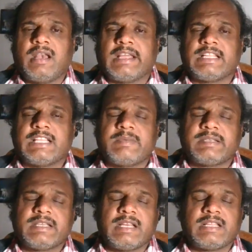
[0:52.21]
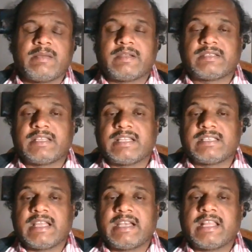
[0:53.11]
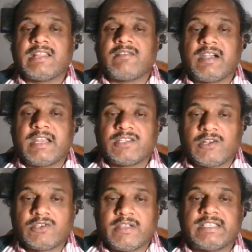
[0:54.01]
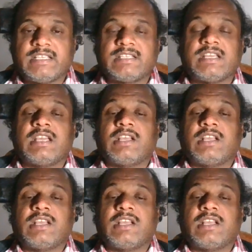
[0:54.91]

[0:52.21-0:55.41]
Like this basically the person has died and the world is also exist.